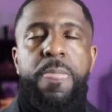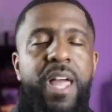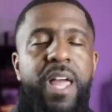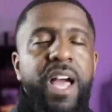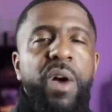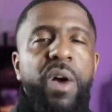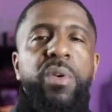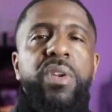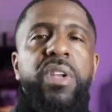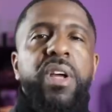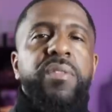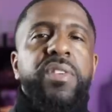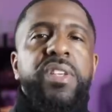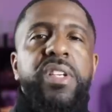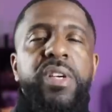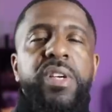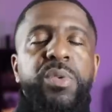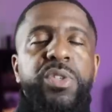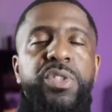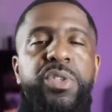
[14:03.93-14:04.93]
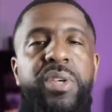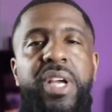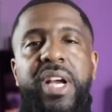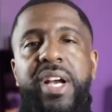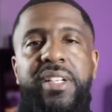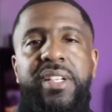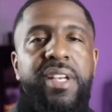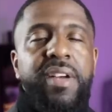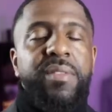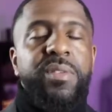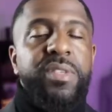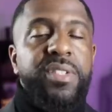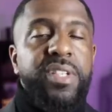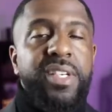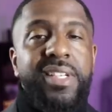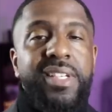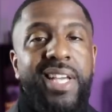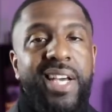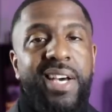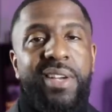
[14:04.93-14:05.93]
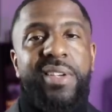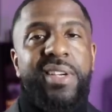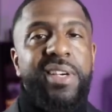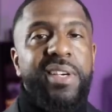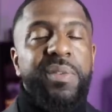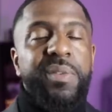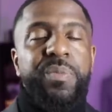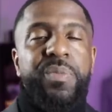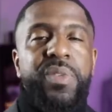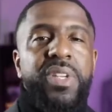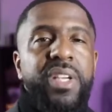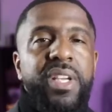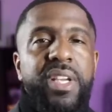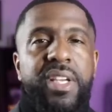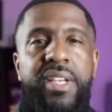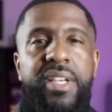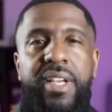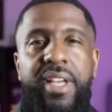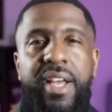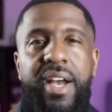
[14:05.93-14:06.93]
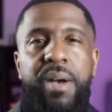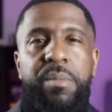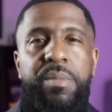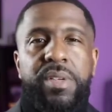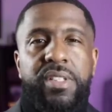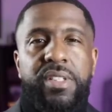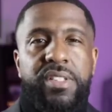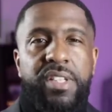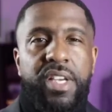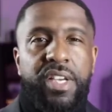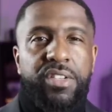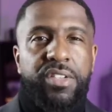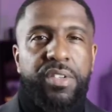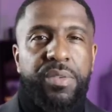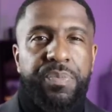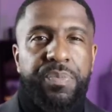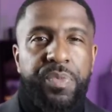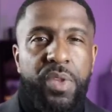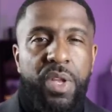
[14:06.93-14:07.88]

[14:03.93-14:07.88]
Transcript: I would love to hear what you guys have to say down there in the comment section.